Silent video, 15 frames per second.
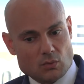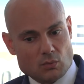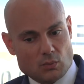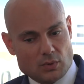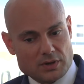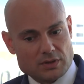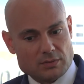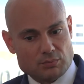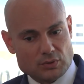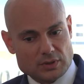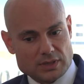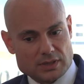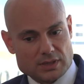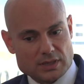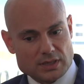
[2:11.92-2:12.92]
one of the
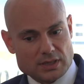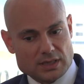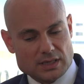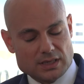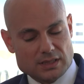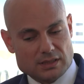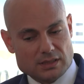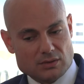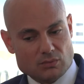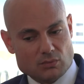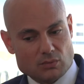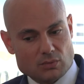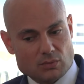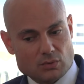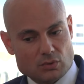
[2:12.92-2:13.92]
points is that
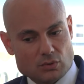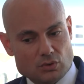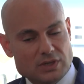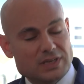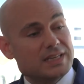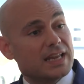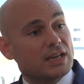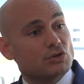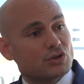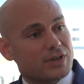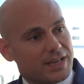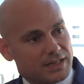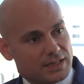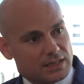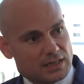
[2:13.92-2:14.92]
you need an
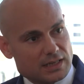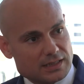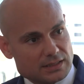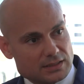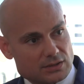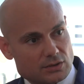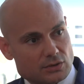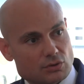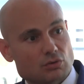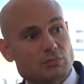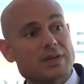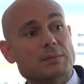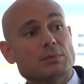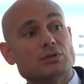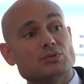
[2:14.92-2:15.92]
educated client to
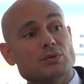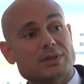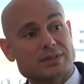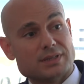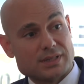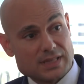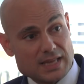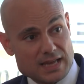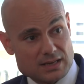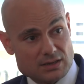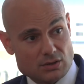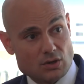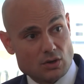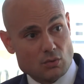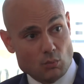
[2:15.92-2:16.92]
be able to
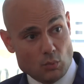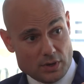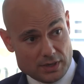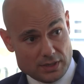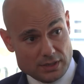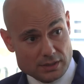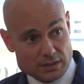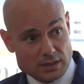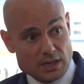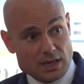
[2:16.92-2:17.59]
understand what it is